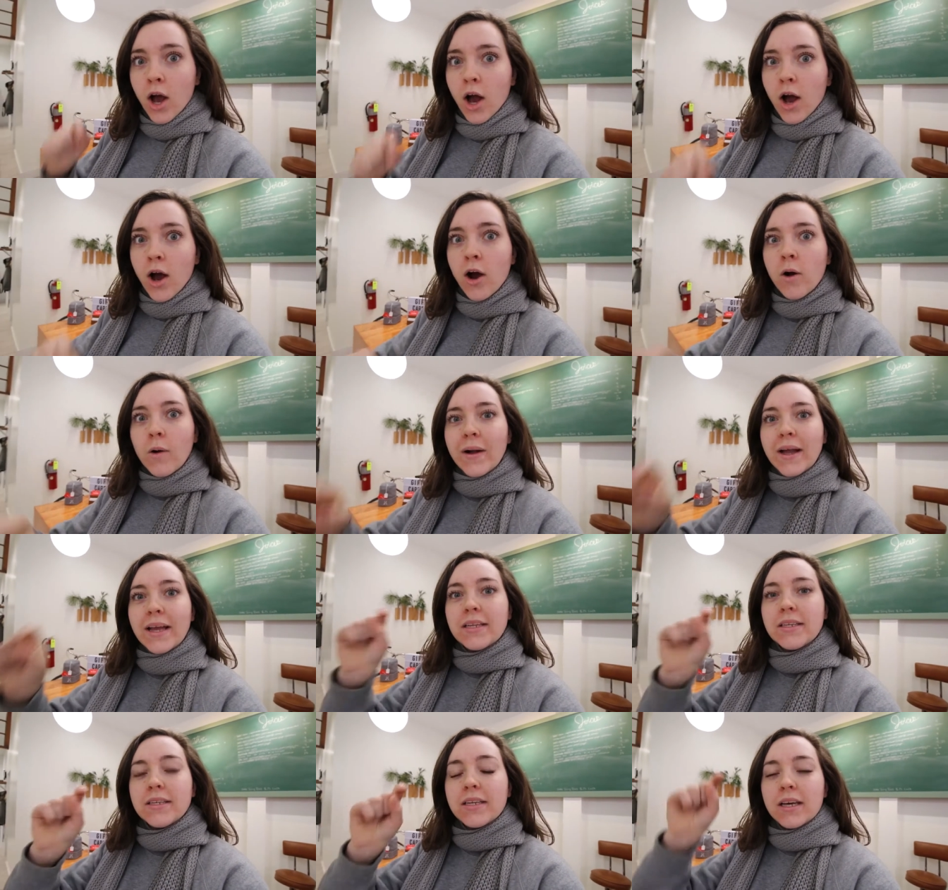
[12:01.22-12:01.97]
Oh,
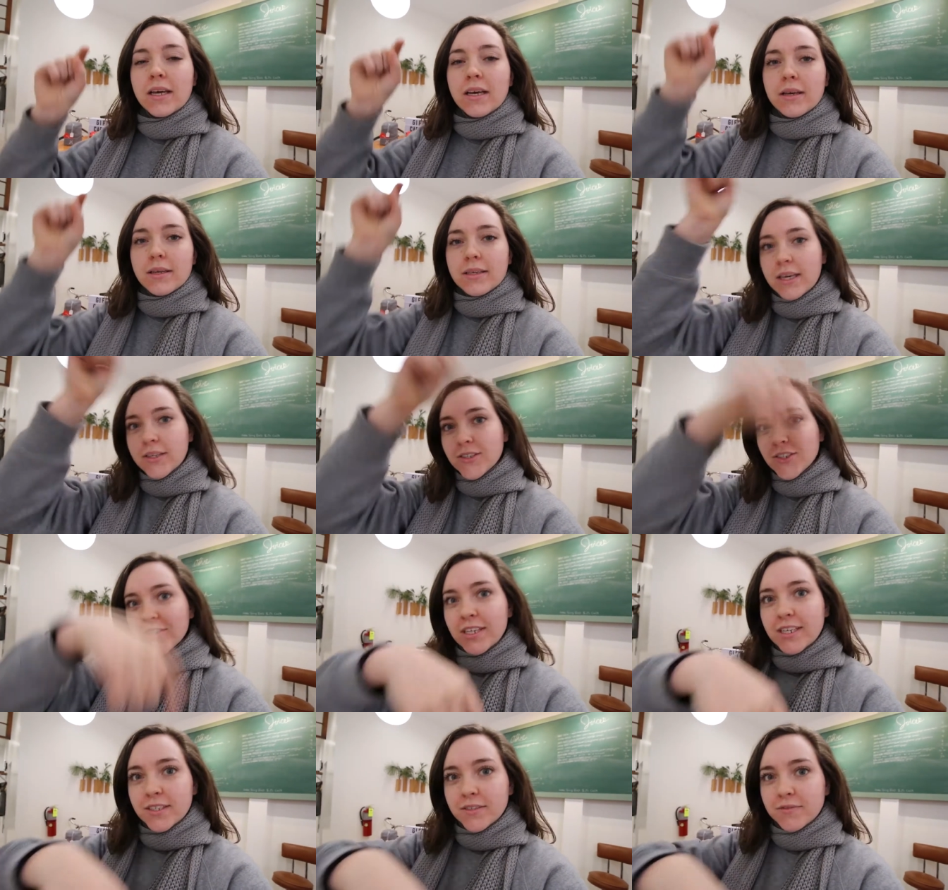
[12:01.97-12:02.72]
and
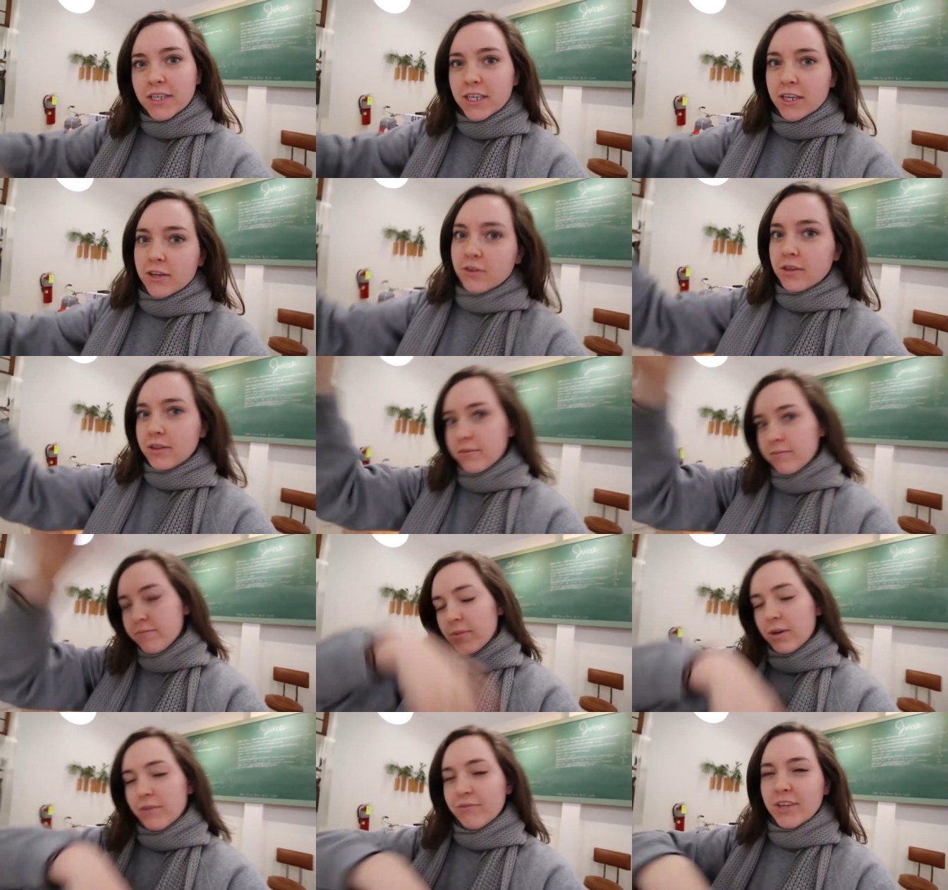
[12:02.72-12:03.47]
yesterday's video,
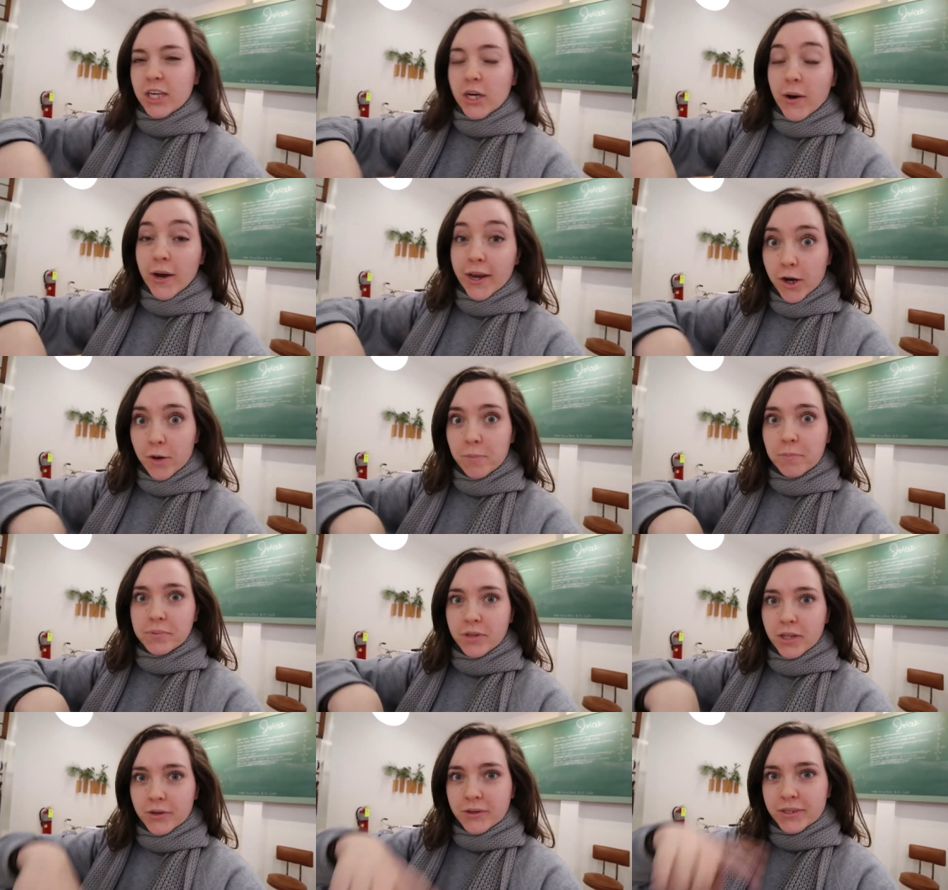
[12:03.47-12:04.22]
the video I
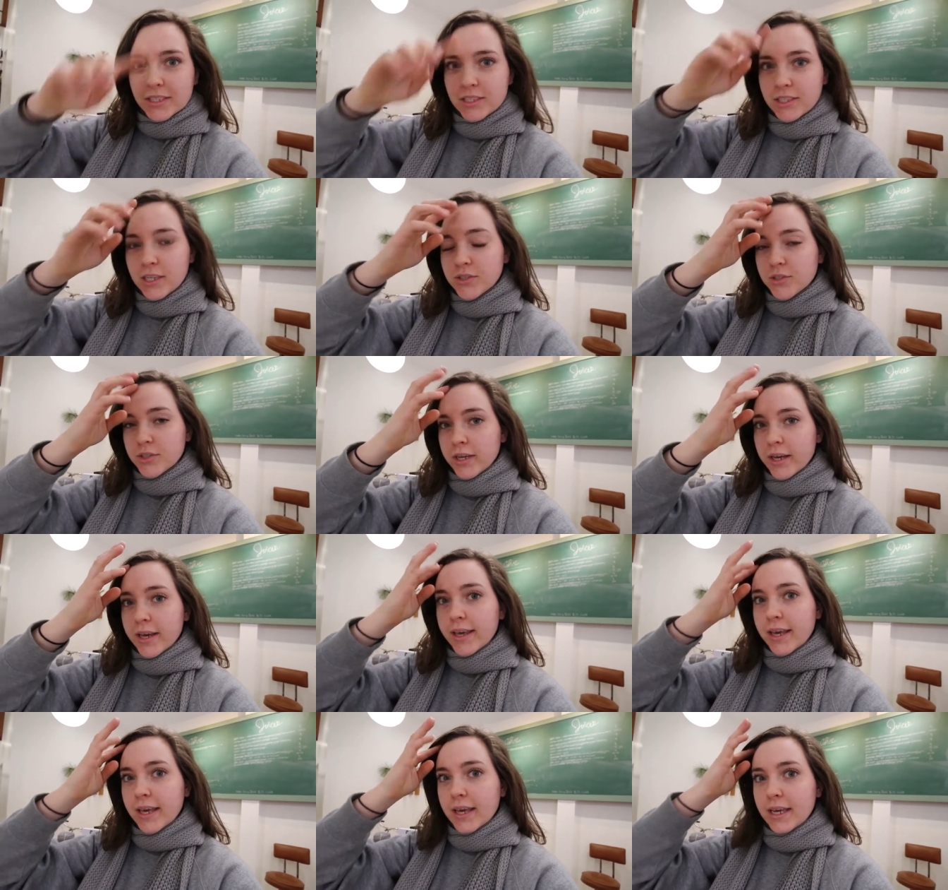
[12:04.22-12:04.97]
uploaded
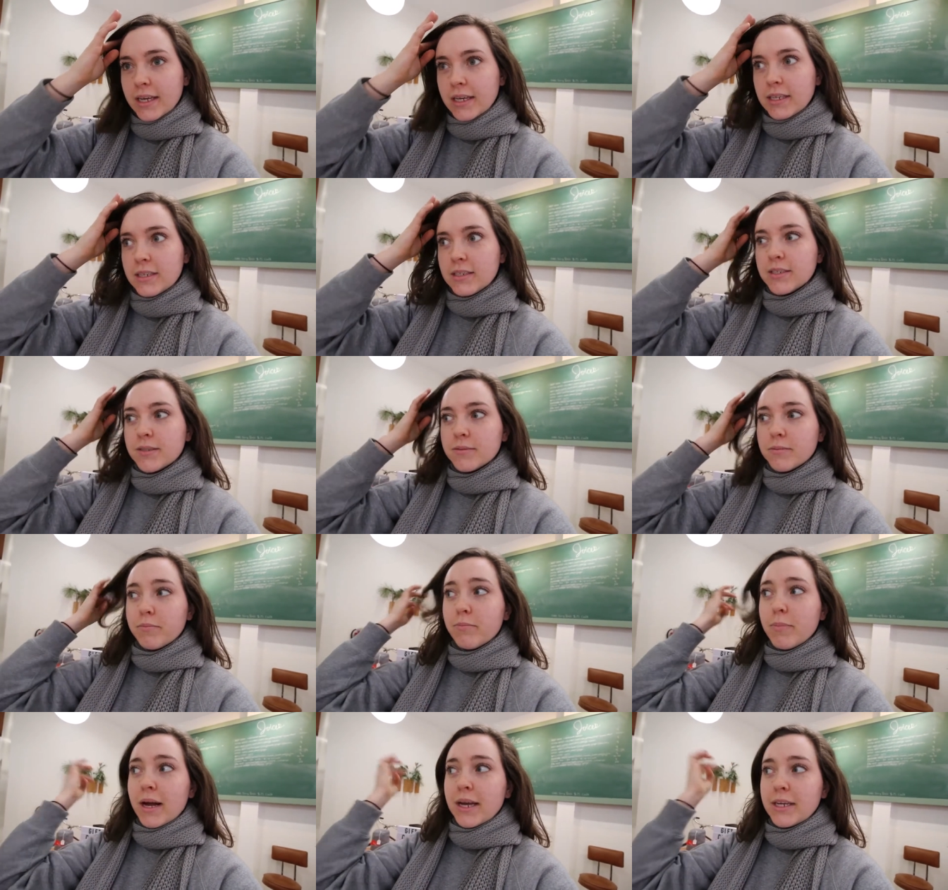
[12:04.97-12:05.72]
yesterday, is
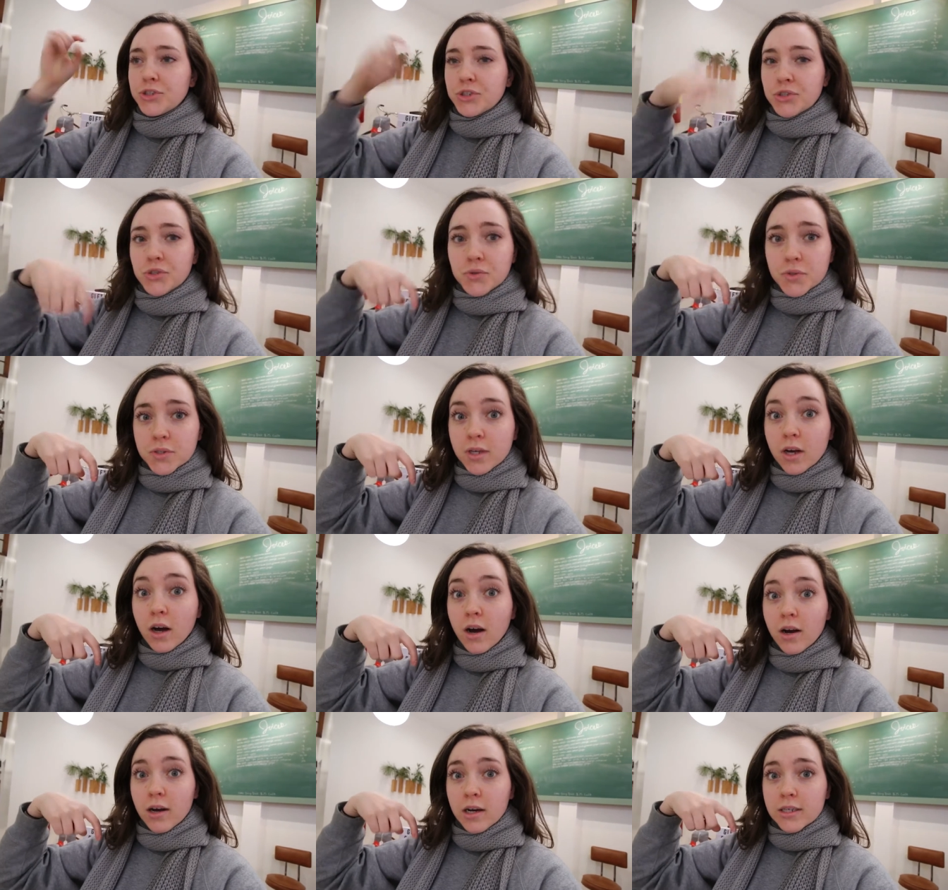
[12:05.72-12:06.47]
my
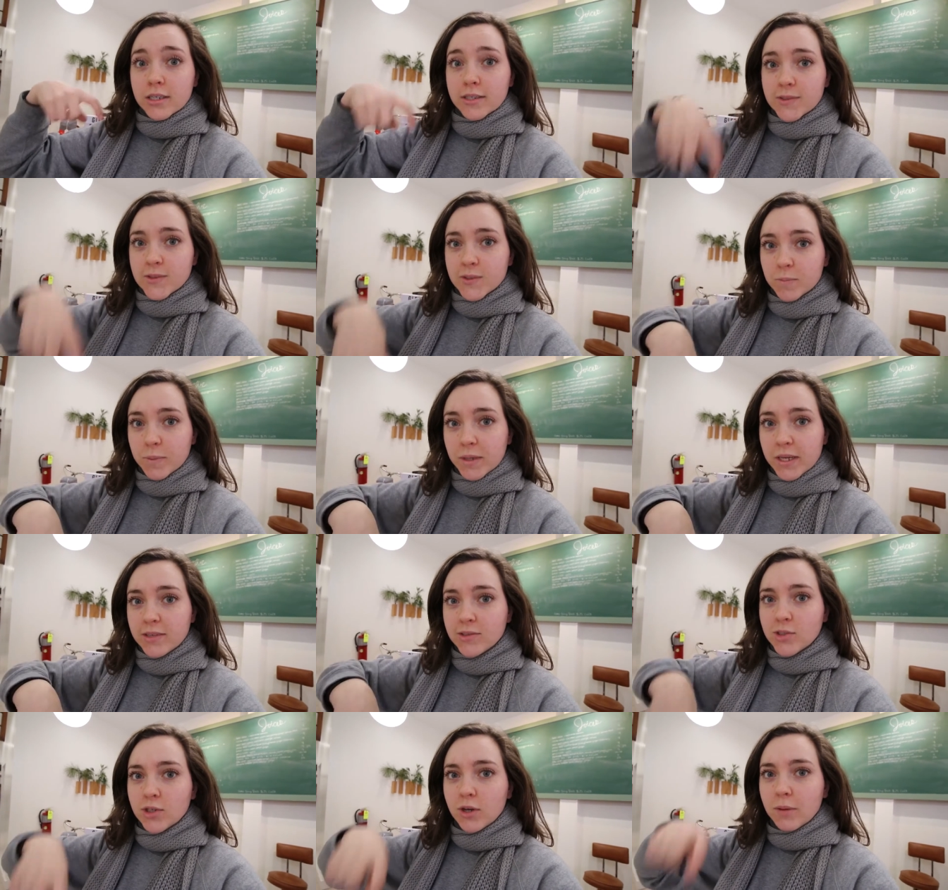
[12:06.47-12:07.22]
JuiceCon
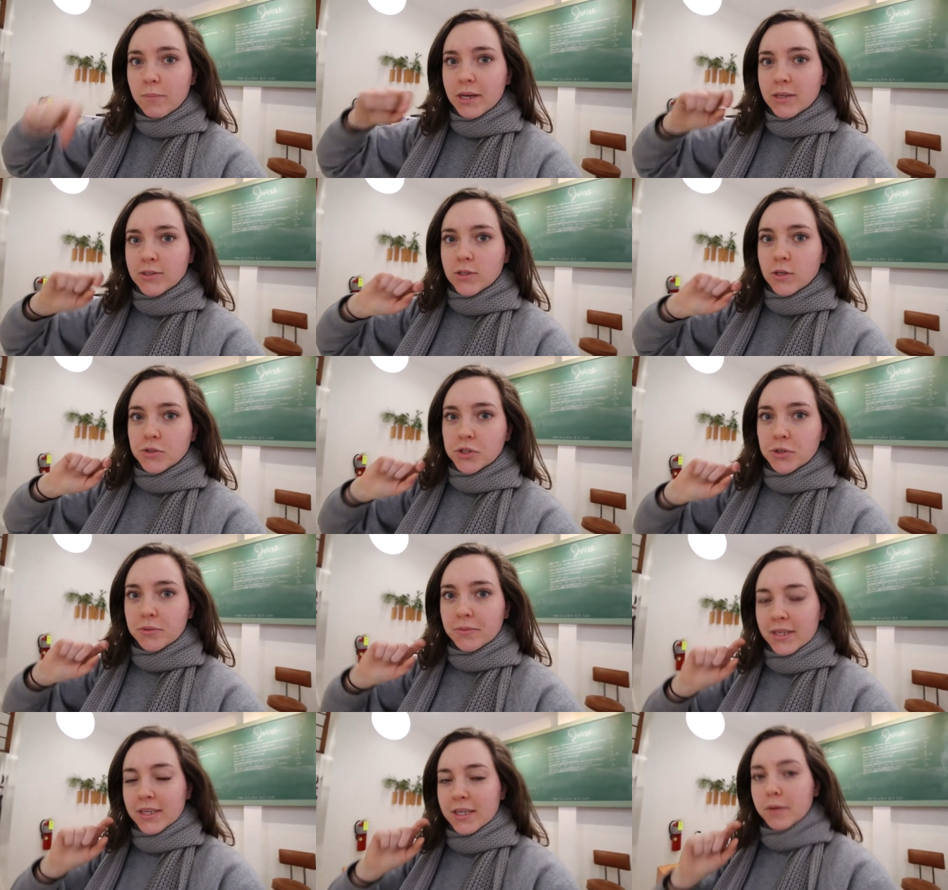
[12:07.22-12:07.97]
speech about
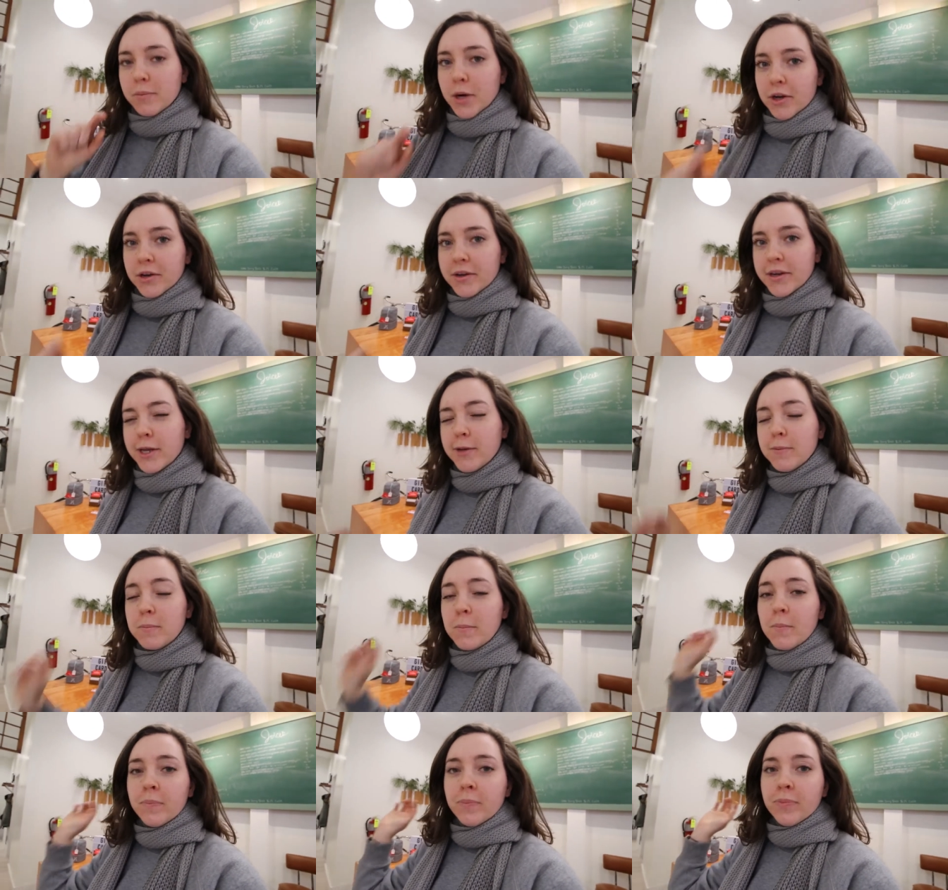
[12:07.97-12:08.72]
social media
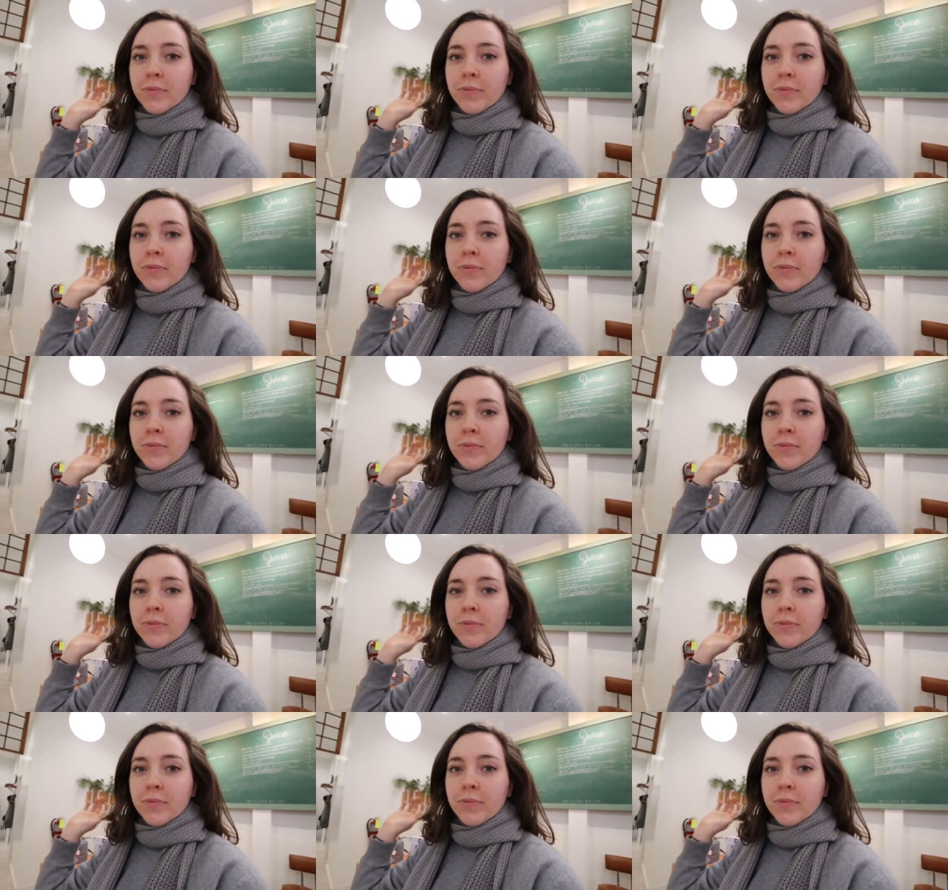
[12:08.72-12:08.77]
marketing.